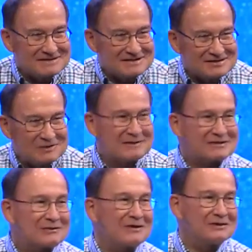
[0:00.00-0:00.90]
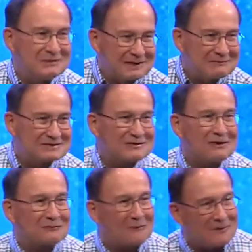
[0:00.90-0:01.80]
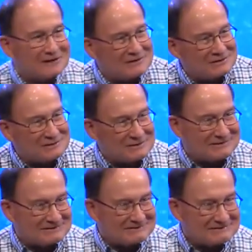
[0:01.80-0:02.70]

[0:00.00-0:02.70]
As soon as we start doing it, we start wanting to do it.